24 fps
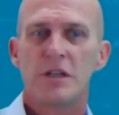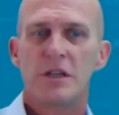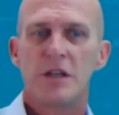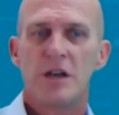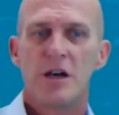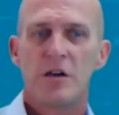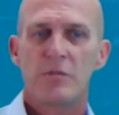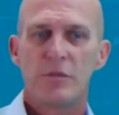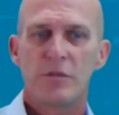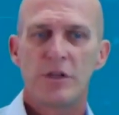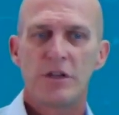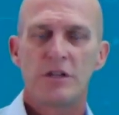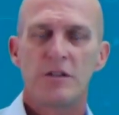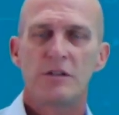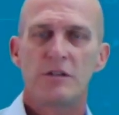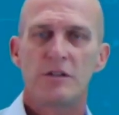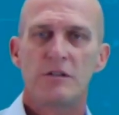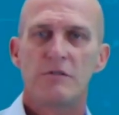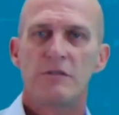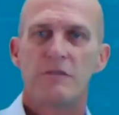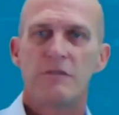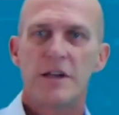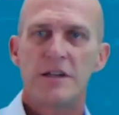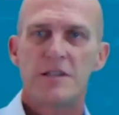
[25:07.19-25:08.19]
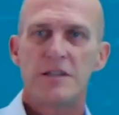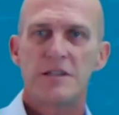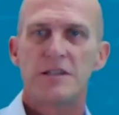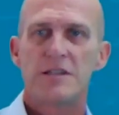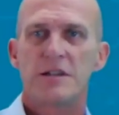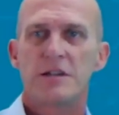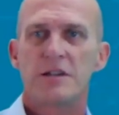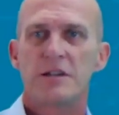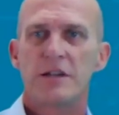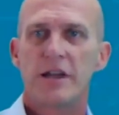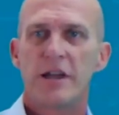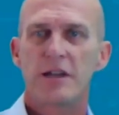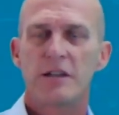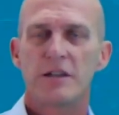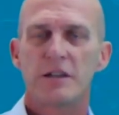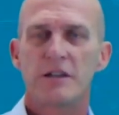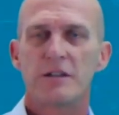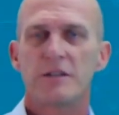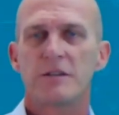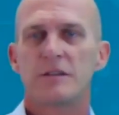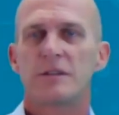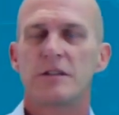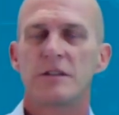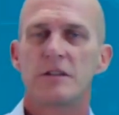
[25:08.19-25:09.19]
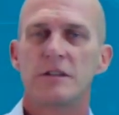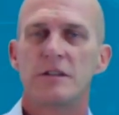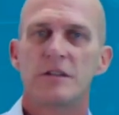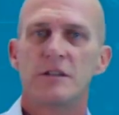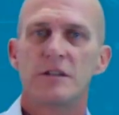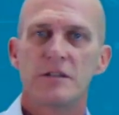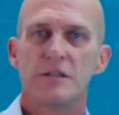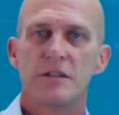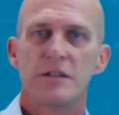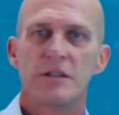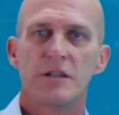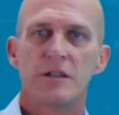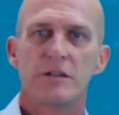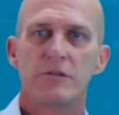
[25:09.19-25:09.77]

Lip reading: how many devices are added in Internet